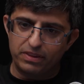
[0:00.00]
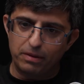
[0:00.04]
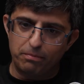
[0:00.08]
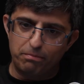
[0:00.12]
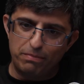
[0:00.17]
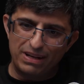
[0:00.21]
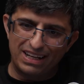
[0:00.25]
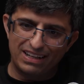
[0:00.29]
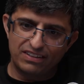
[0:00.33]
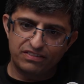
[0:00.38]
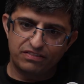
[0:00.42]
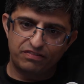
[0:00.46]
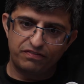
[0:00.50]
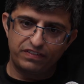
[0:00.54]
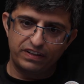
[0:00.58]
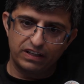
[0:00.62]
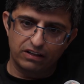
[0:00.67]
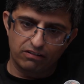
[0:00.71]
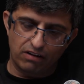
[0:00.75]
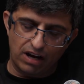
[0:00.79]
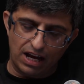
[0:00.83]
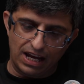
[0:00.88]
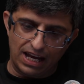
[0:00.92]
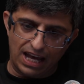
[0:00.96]
the biggest
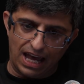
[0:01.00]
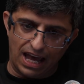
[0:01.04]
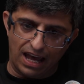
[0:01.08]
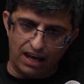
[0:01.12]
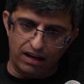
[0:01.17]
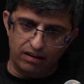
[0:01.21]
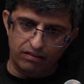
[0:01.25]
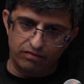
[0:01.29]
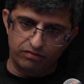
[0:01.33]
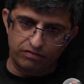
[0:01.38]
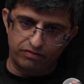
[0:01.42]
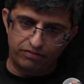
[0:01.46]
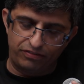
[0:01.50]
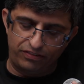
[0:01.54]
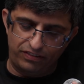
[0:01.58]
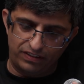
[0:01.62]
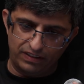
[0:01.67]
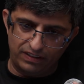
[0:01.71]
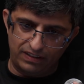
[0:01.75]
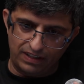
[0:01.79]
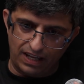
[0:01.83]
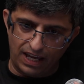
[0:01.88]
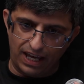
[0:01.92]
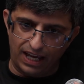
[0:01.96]
fear I have
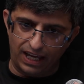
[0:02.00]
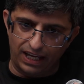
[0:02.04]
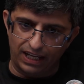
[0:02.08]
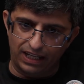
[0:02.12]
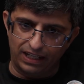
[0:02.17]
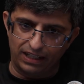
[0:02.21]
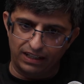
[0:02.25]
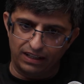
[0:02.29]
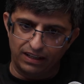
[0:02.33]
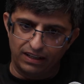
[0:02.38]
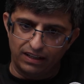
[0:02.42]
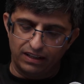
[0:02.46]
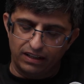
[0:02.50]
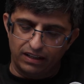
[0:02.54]
today